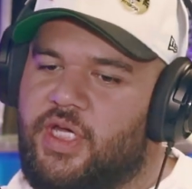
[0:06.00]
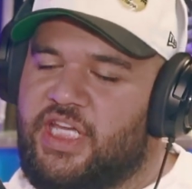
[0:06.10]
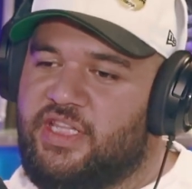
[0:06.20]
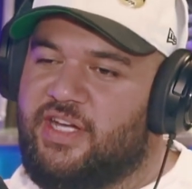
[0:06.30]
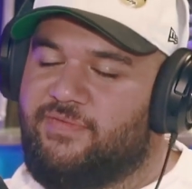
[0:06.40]

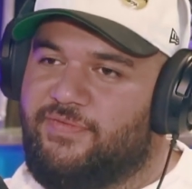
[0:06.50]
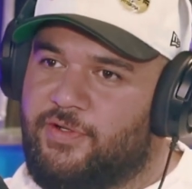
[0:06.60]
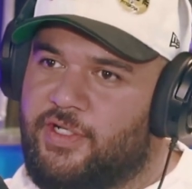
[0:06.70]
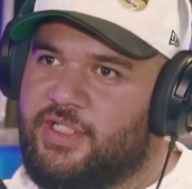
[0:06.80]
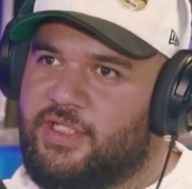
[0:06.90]
in that
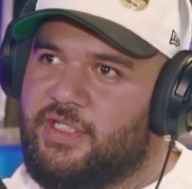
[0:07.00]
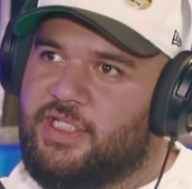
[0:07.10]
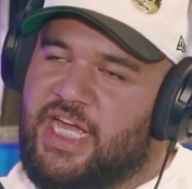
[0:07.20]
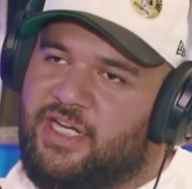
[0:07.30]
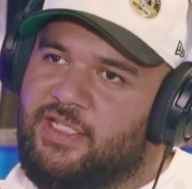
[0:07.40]
first
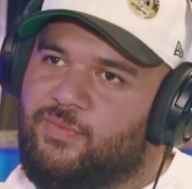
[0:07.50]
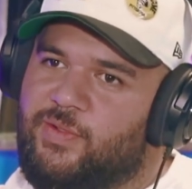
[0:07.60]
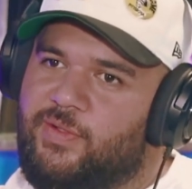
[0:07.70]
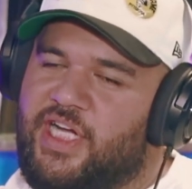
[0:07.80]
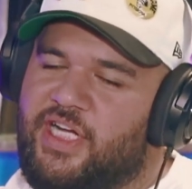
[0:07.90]
outing when
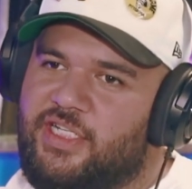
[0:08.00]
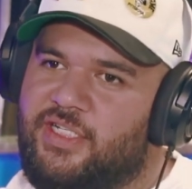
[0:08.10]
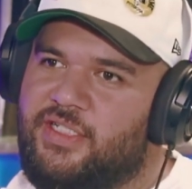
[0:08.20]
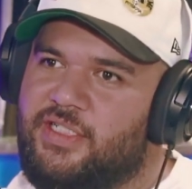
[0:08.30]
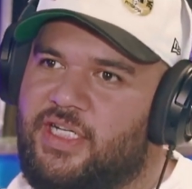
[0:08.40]
we were out
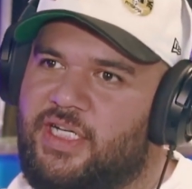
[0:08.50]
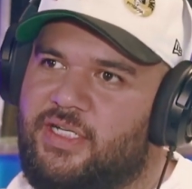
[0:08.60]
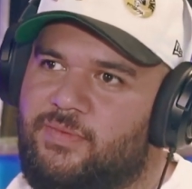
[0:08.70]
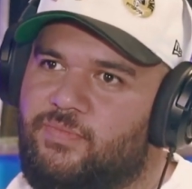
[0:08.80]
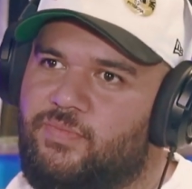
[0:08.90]
here,
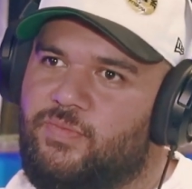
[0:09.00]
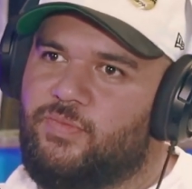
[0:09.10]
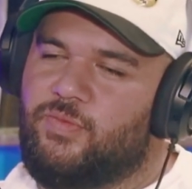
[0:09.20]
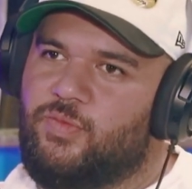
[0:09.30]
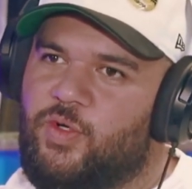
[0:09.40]
when
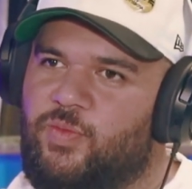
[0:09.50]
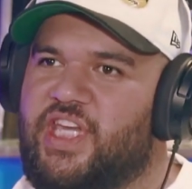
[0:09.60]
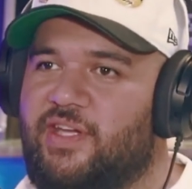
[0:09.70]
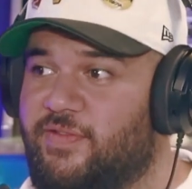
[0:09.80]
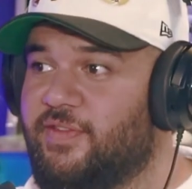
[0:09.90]
we
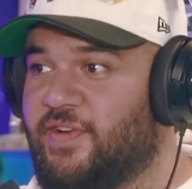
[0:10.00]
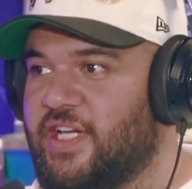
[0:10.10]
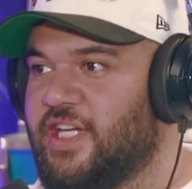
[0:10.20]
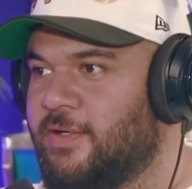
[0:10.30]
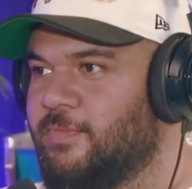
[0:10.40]
came for the fat
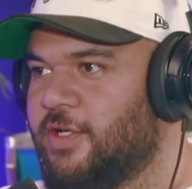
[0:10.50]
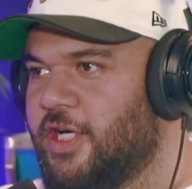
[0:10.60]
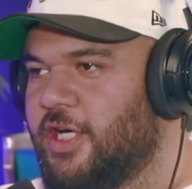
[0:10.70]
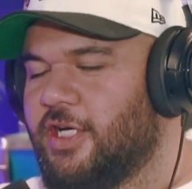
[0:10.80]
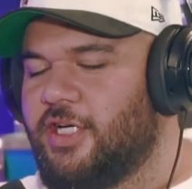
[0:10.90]
camp,
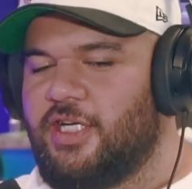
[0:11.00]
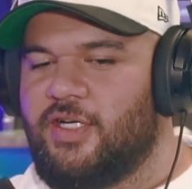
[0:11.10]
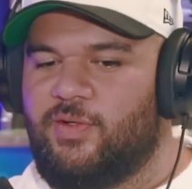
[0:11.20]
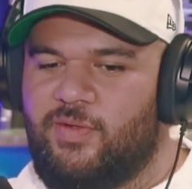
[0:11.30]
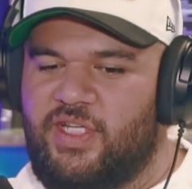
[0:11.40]

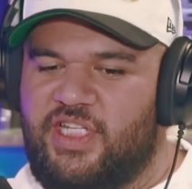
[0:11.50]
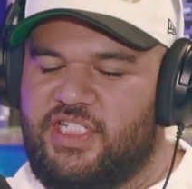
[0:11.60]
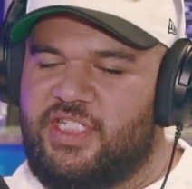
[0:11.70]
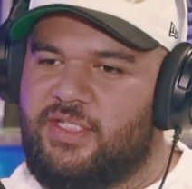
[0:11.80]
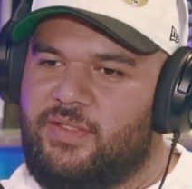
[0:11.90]
we were
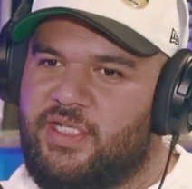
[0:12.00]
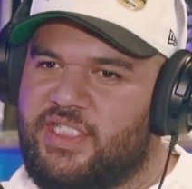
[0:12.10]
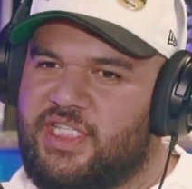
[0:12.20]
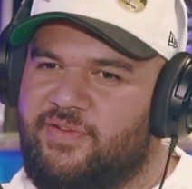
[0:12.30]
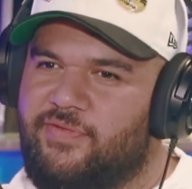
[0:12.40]
initially going to
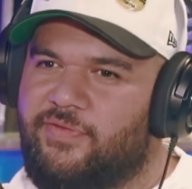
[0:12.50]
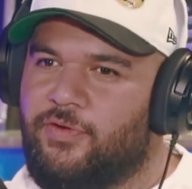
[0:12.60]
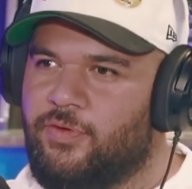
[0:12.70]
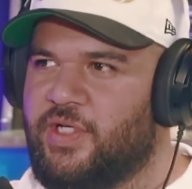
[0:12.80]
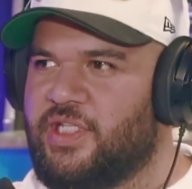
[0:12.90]
stay for
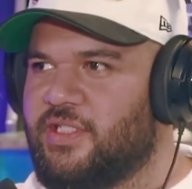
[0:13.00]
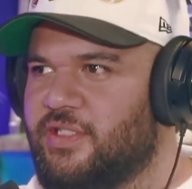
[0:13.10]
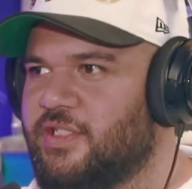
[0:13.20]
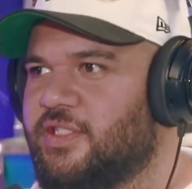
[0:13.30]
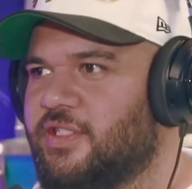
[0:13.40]
4 weeks
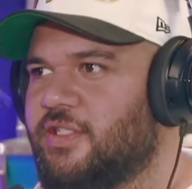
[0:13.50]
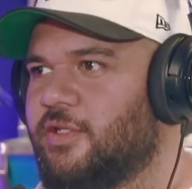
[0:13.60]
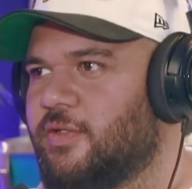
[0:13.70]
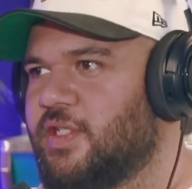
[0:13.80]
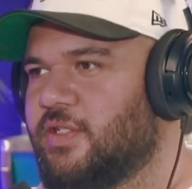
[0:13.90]
and just,
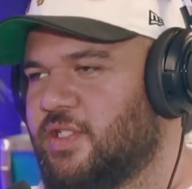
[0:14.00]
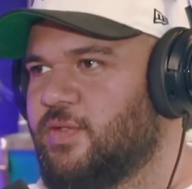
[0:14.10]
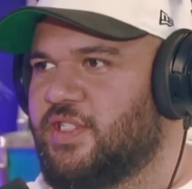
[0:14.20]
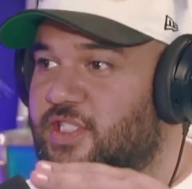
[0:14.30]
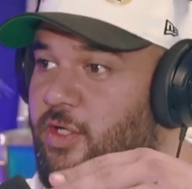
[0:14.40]
because it
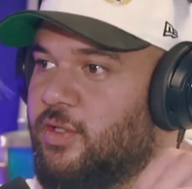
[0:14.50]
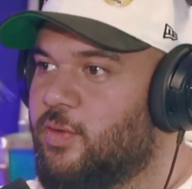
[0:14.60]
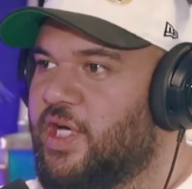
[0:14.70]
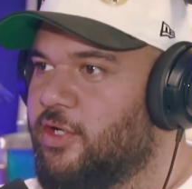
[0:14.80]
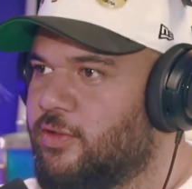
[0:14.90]
was just on the
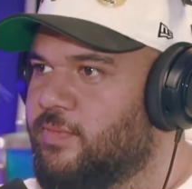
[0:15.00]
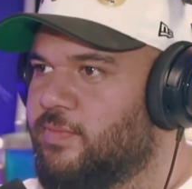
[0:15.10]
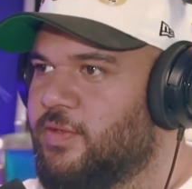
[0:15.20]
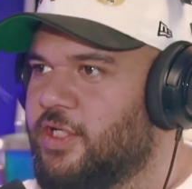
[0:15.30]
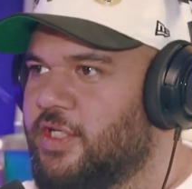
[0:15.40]
way home.
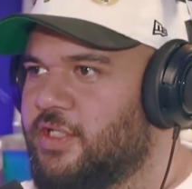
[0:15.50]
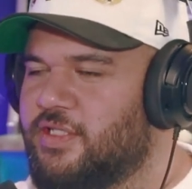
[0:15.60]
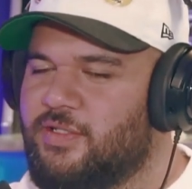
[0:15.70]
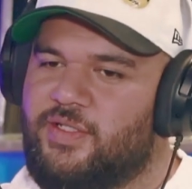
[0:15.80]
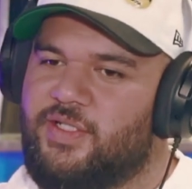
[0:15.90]

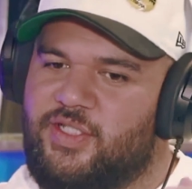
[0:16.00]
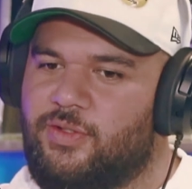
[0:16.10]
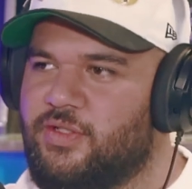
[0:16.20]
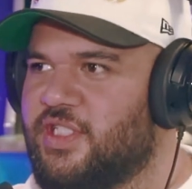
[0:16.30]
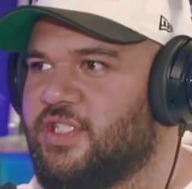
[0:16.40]
So you could just
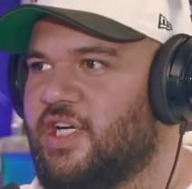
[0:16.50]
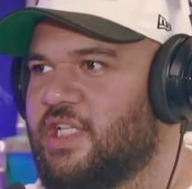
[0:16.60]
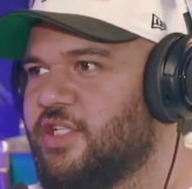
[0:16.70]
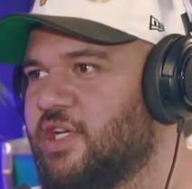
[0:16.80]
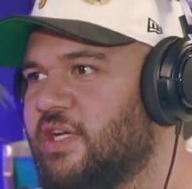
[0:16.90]
call into
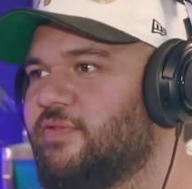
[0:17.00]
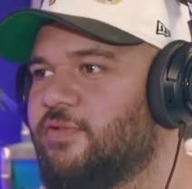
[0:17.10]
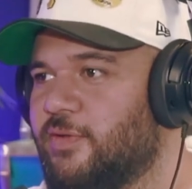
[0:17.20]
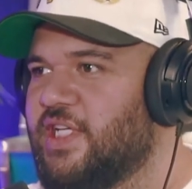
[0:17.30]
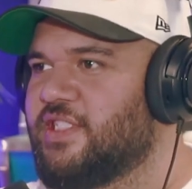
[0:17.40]
Thailand, train for
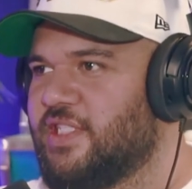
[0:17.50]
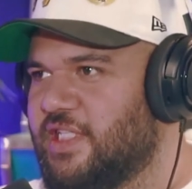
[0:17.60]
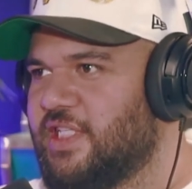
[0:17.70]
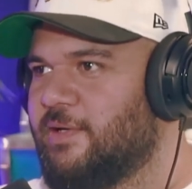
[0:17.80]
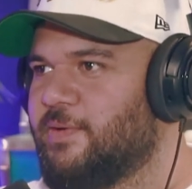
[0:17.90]
4 weeks and
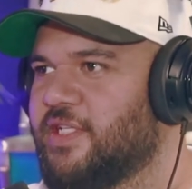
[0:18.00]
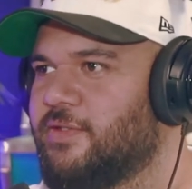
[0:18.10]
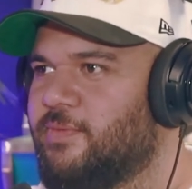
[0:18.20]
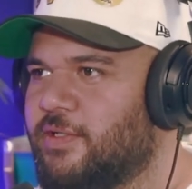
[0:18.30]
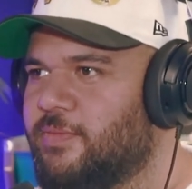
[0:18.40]
then get back
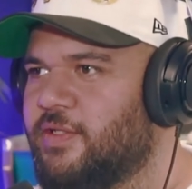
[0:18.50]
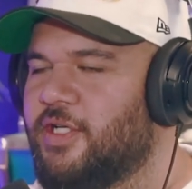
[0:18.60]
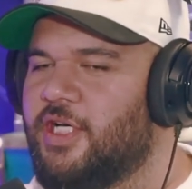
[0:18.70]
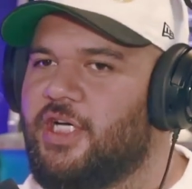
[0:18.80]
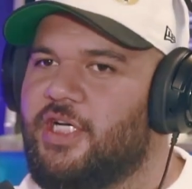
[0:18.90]
to Melbourne.
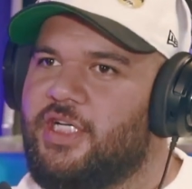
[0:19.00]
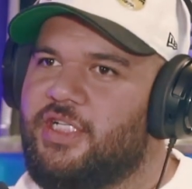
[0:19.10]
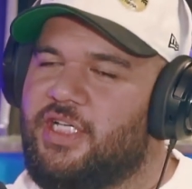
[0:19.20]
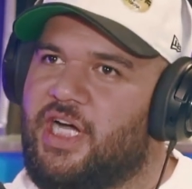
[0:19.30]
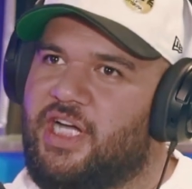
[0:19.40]

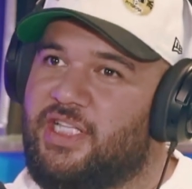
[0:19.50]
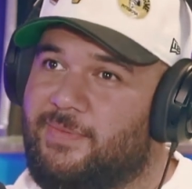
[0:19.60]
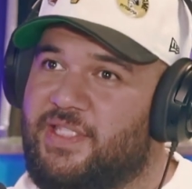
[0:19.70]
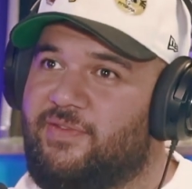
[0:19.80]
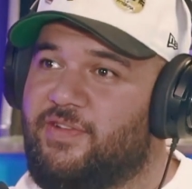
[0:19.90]
I ended up
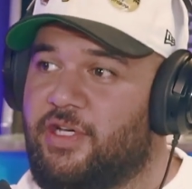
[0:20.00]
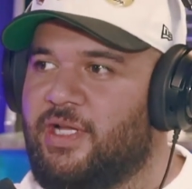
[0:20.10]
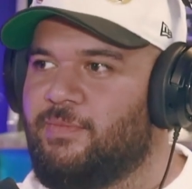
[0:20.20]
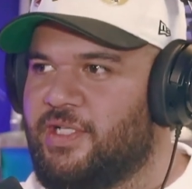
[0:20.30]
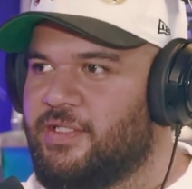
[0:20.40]
staying for
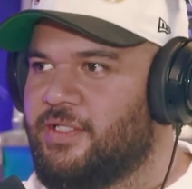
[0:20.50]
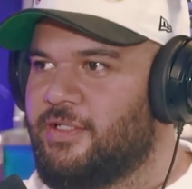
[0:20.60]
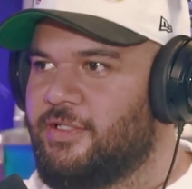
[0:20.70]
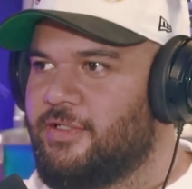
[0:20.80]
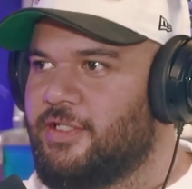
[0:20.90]
9 months
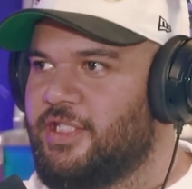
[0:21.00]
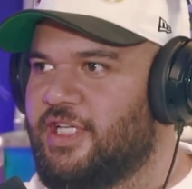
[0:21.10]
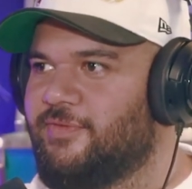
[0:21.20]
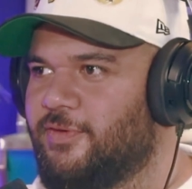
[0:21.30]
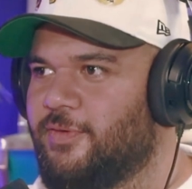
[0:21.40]
in
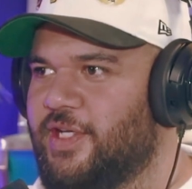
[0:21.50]
that 4